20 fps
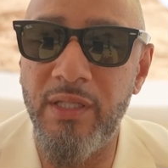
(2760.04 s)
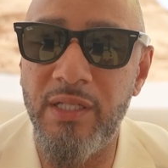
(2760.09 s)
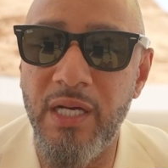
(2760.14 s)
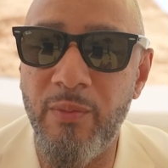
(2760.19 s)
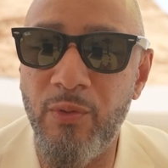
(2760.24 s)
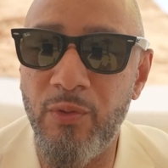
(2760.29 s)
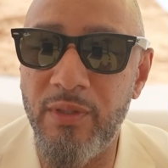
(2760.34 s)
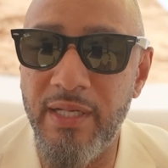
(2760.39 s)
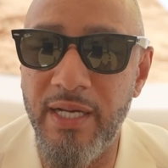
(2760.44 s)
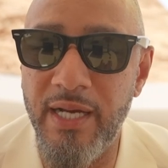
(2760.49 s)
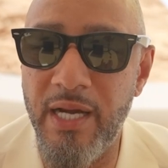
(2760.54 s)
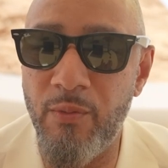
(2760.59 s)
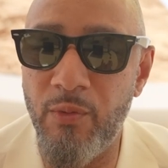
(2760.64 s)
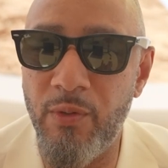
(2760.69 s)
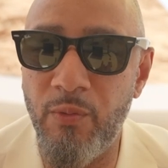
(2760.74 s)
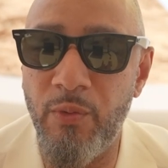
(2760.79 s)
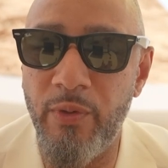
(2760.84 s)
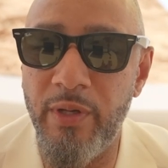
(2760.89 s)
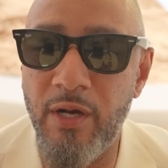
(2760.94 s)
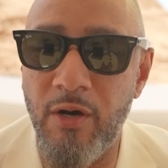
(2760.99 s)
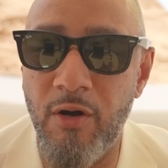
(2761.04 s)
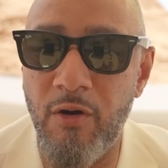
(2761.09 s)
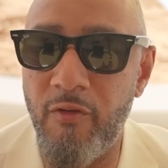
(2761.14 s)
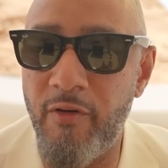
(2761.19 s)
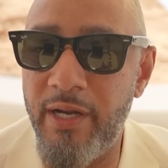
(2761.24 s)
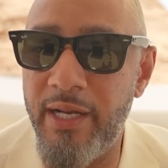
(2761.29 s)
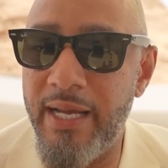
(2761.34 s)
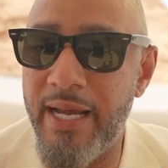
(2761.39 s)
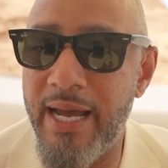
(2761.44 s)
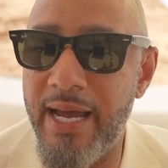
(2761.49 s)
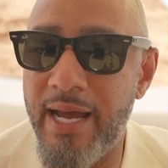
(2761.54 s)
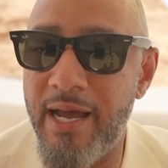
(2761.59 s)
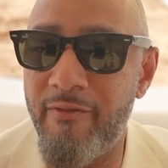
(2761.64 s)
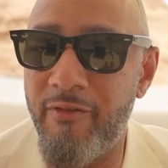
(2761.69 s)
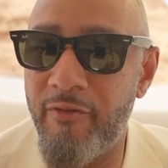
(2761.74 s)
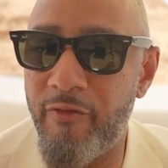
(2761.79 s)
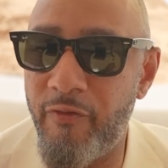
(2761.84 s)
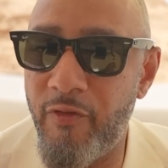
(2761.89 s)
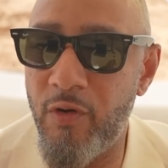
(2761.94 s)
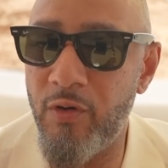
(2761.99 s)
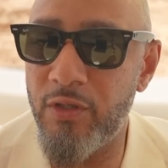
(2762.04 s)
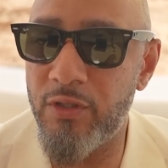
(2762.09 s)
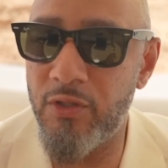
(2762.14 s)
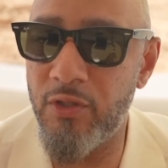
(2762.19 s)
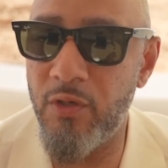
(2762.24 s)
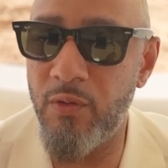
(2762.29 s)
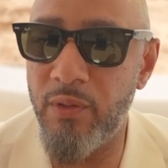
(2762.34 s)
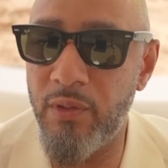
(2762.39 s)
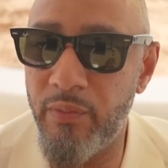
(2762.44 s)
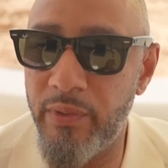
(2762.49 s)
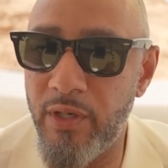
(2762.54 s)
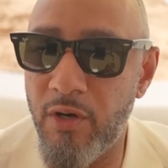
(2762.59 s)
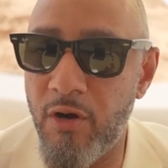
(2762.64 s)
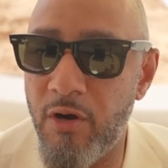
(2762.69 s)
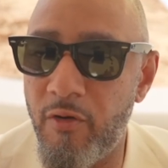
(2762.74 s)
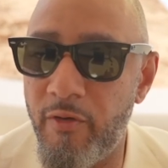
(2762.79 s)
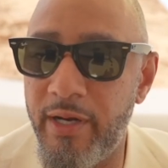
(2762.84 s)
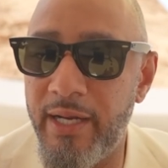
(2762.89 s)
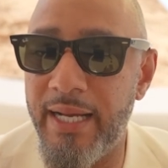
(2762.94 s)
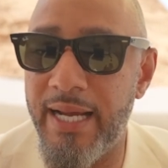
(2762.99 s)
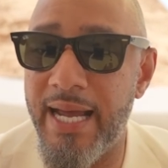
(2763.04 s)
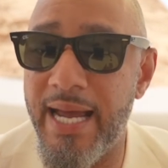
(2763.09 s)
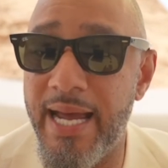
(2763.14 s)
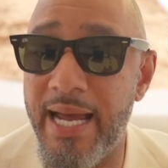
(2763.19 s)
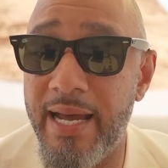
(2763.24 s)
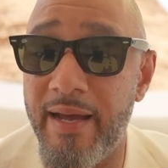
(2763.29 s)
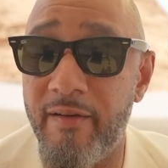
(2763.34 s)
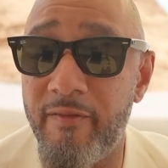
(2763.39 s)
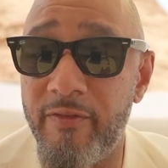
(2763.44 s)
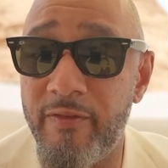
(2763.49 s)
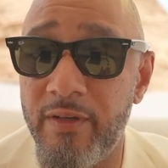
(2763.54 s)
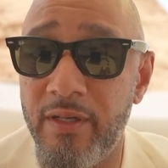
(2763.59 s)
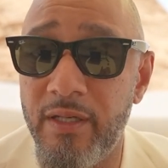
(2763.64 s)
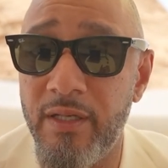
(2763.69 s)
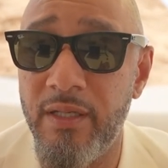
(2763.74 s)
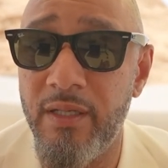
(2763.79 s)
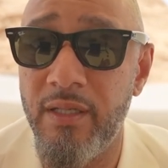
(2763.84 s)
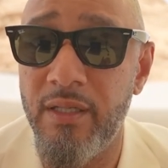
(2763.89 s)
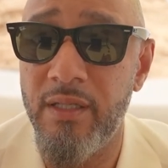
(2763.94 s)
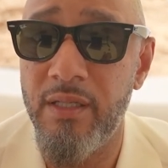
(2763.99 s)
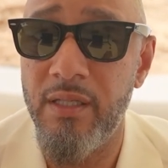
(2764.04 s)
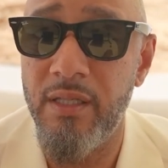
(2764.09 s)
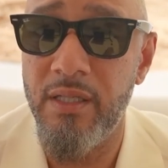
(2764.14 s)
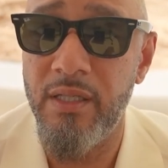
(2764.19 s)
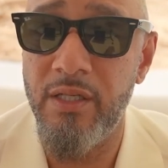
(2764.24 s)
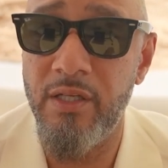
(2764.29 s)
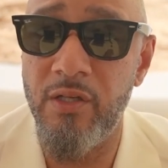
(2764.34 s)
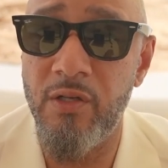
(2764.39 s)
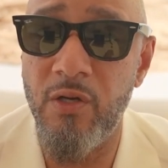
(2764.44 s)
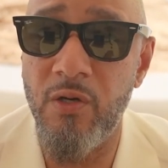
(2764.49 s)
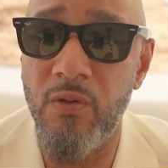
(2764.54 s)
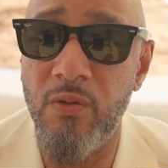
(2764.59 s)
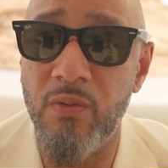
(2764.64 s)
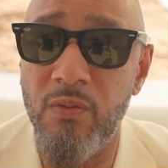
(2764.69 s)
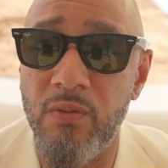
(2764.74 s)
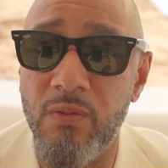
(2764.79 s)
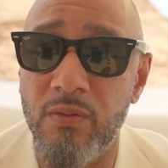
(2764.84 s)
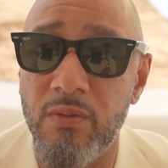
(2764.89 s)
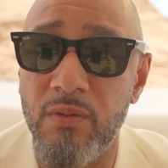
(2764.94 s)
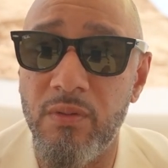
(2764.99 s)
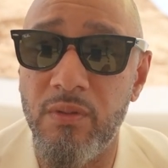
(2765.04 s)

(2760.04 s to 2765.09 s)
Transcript: double down what we already have and focus on what we already have, you know,